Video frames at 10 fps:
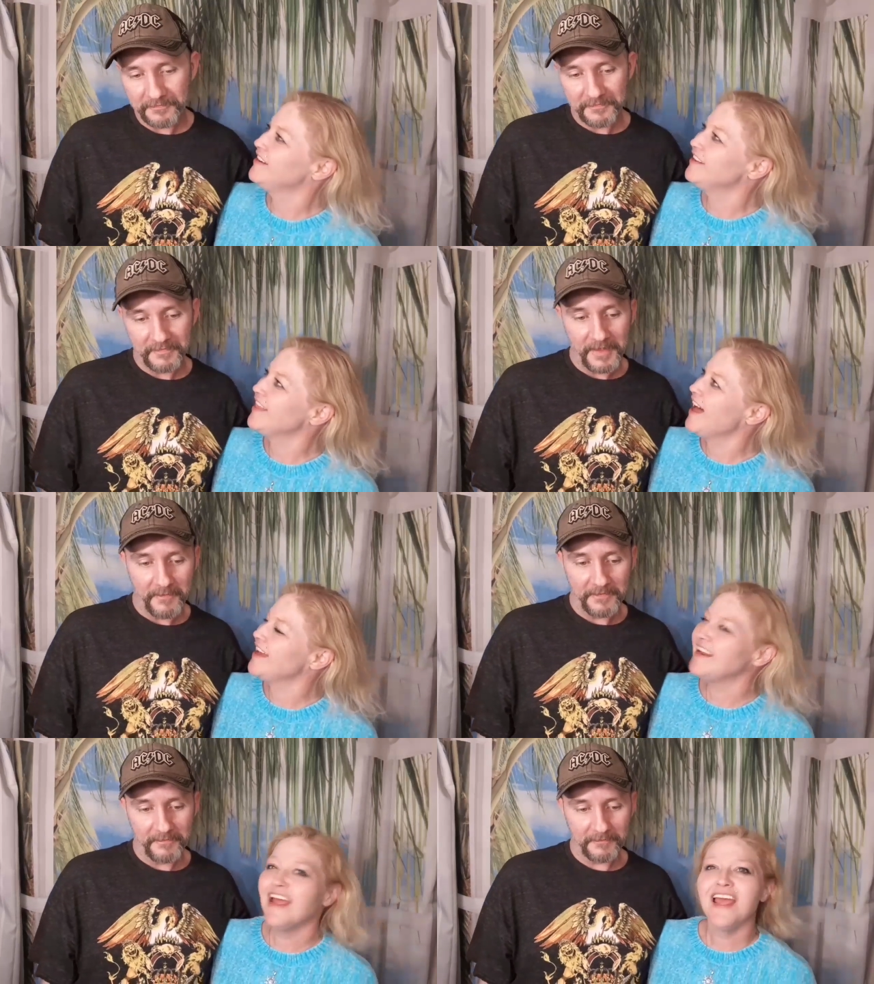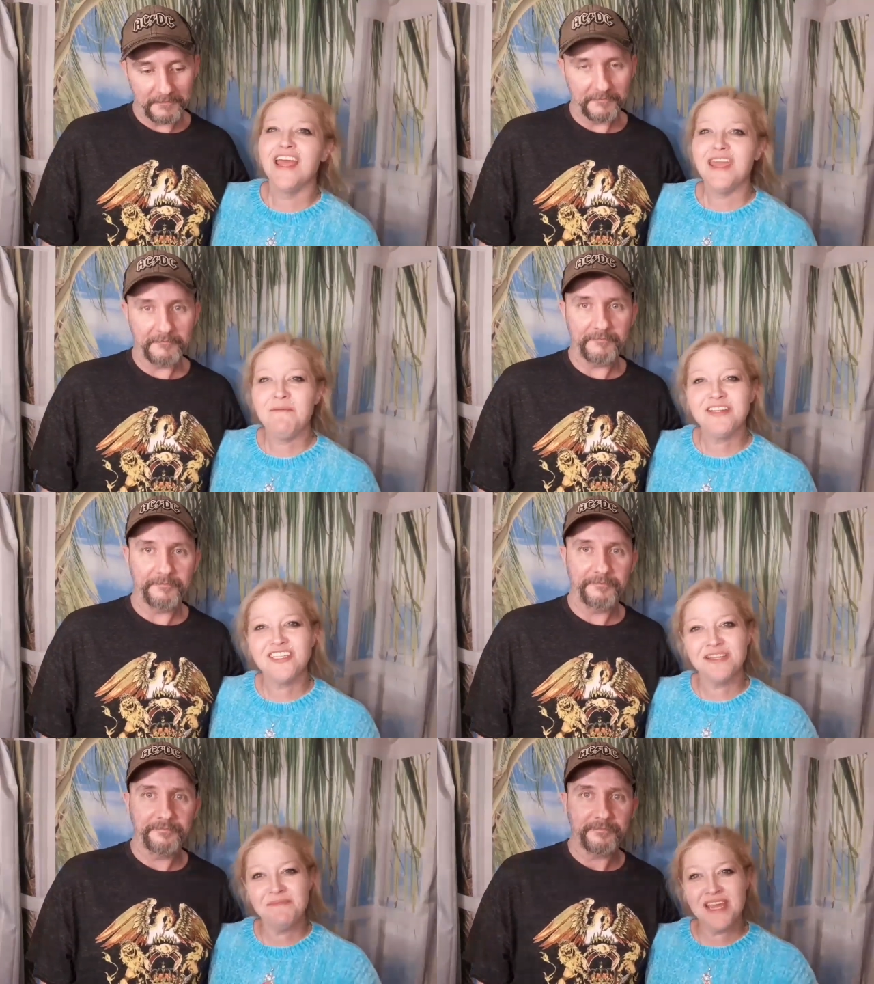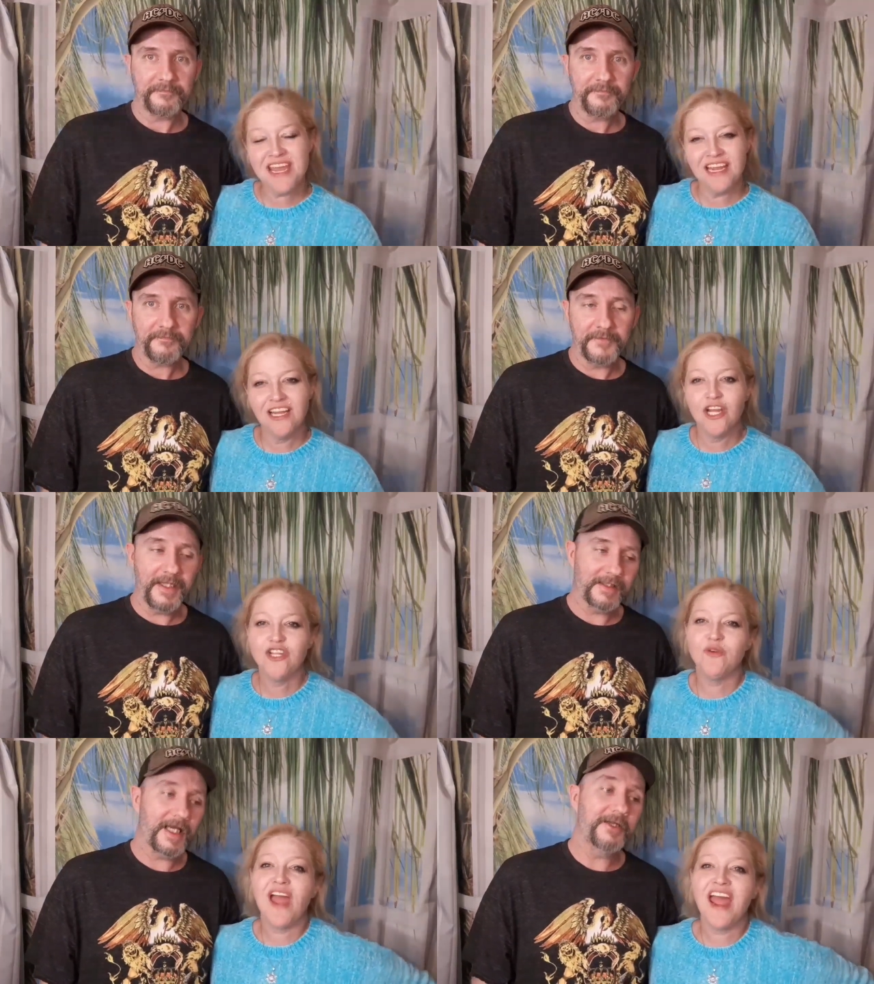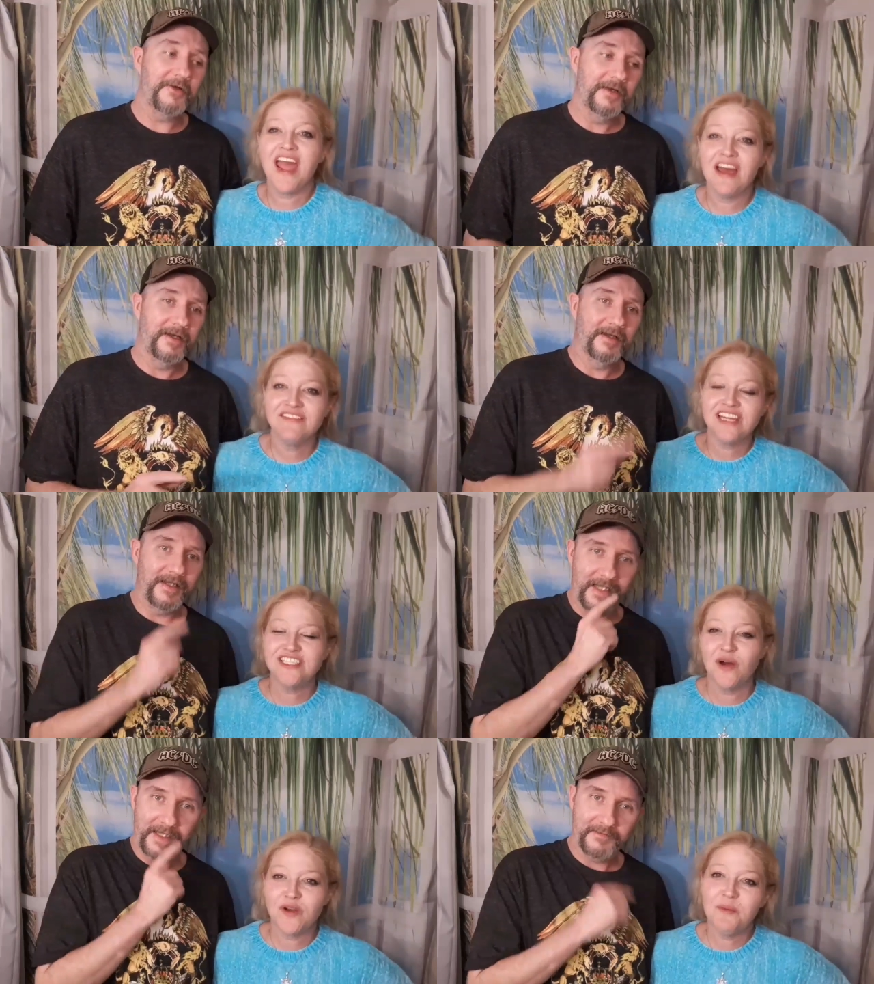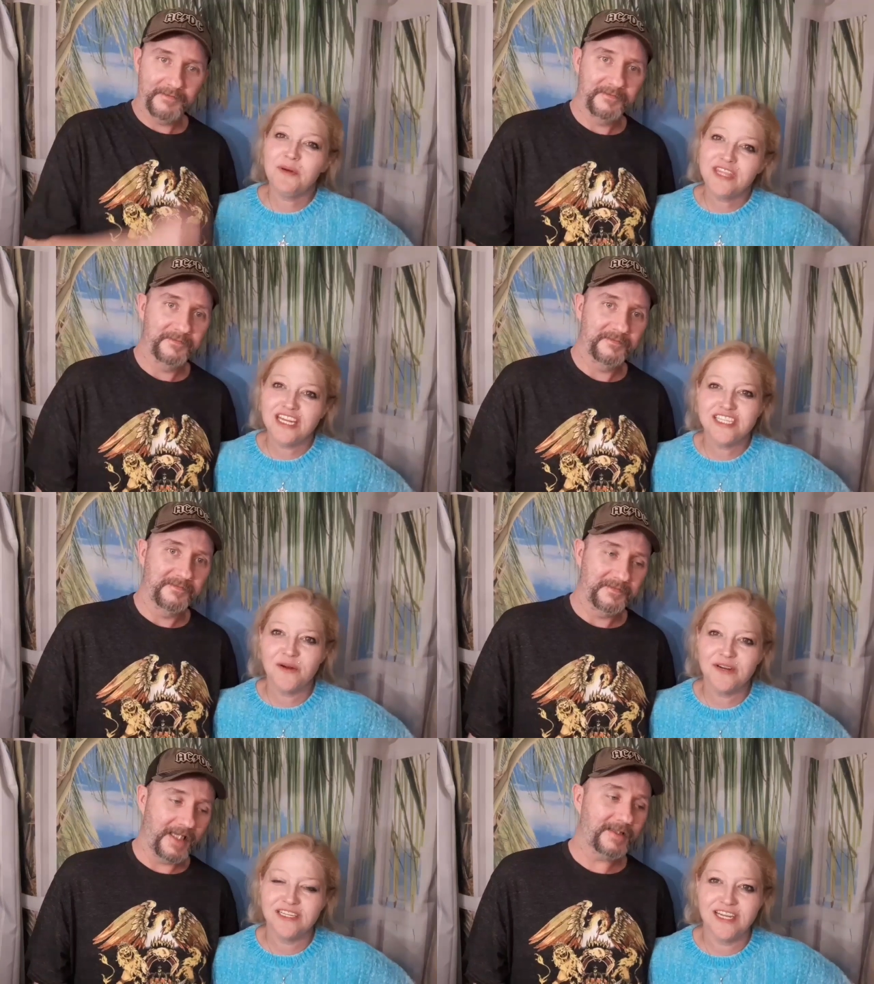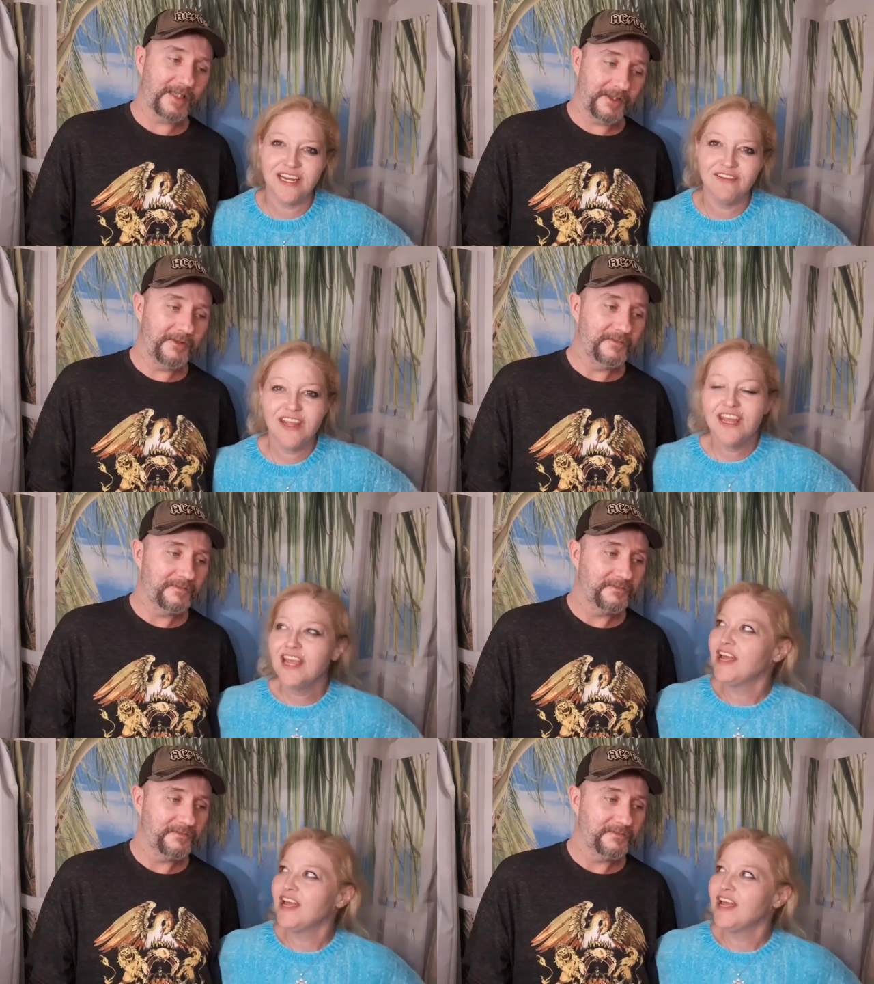Speaker 1: You lied. He bitches at me. Yes, you can't have that donut. Put that donut yes, down. I do.